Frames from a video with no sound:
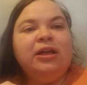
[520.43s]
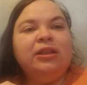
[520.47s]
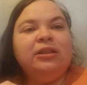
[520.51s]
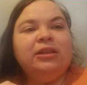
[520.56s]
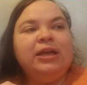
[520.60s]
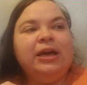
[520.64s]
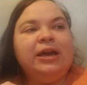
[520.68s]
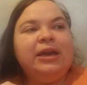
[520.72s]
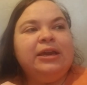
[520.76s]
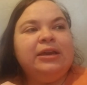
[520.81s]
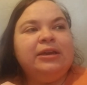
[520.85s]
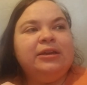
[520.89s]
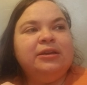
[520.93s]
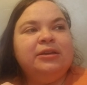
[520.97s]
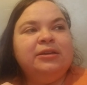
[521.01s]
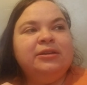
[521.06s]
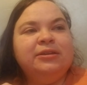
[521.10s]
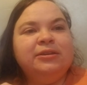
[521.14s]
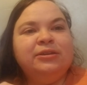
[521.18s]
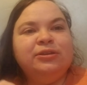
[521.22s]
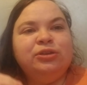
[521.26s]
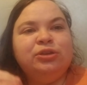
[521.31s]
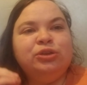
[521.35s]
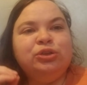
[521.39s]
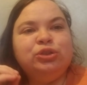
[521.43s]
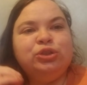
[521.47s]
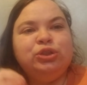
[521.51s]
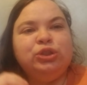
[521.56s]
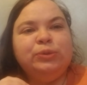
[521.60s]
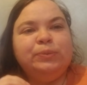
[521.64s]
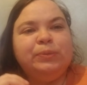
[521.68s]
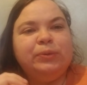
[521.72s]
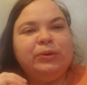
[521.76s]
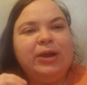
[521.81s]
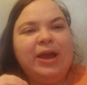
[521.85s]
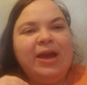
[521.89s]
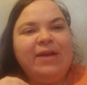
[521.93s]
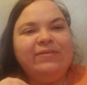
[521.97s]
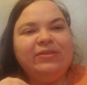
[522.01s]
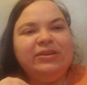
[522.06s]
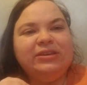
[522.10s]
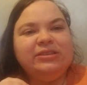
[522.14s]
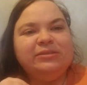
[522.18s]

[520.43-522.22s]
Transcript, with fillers: like super heavy